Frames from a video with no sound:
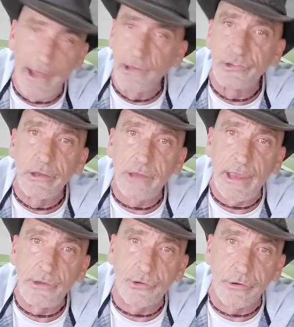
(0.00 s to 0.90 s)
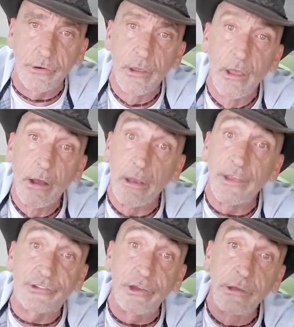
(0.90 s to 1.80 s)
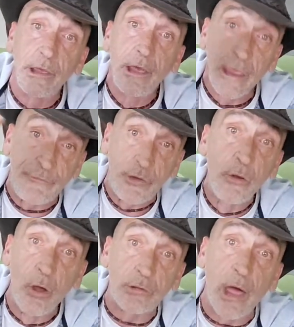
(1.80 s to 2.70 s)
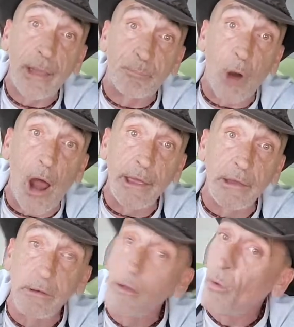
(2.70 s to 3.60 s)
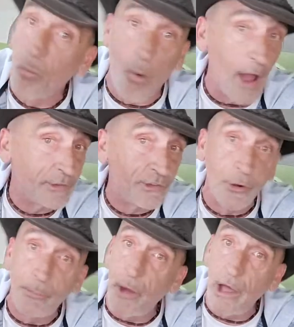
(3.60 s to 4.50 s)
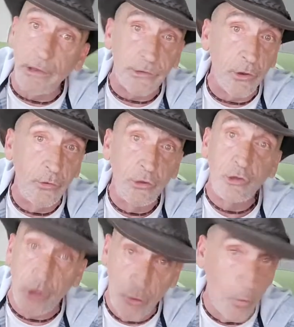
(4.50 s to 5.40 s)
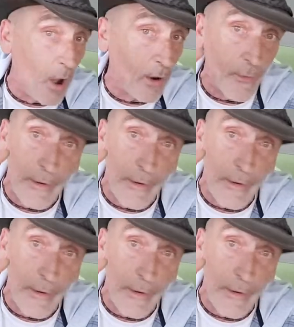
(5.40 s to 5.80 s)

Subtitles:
is in danger. Listen, if you look like Brian, watch your butt, dude. You are